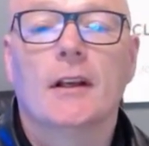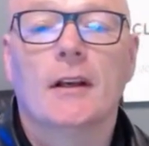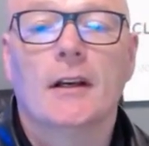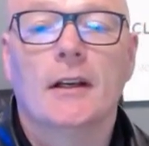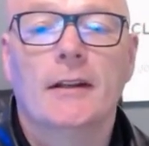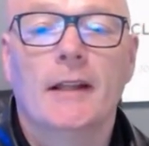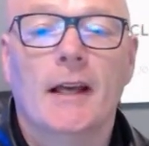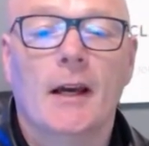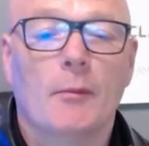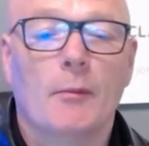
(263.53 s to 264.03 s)

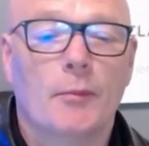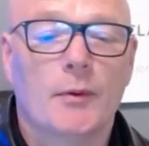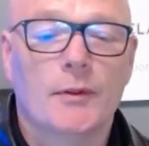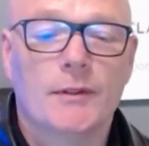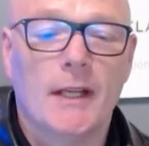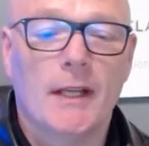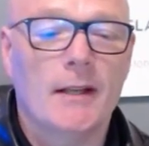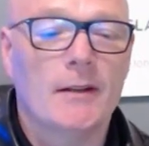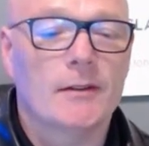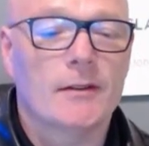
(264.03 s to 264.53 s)
And that
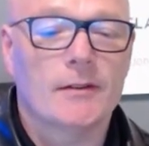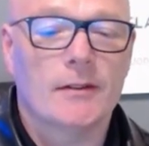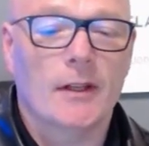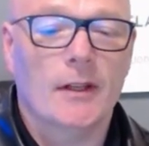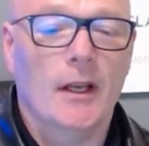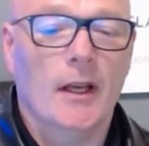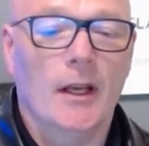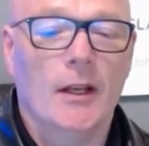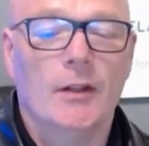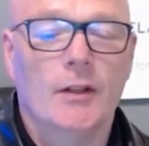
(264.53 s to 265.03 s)
presents
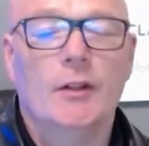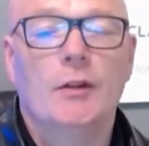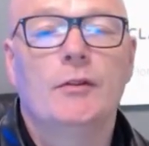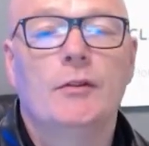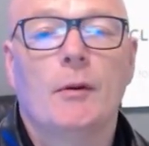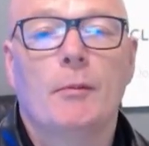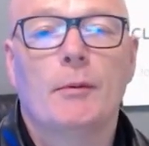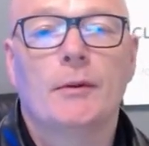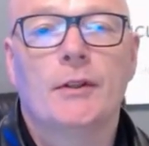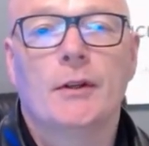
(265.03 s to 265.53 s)
a huge
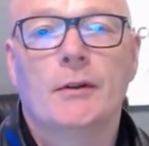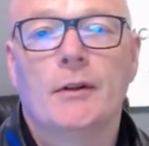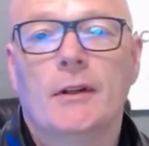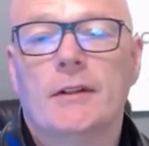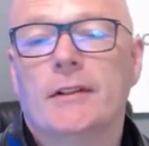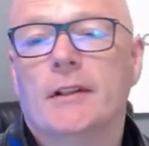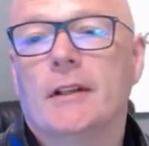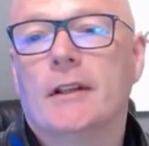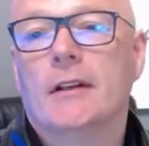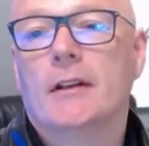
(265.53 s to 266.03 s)

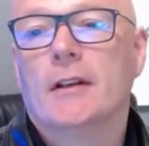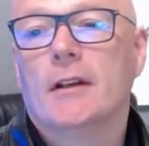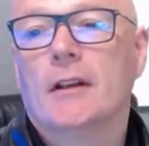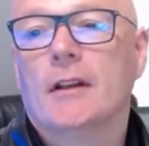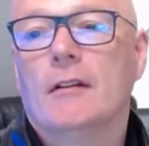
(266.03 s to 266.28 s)
opportunity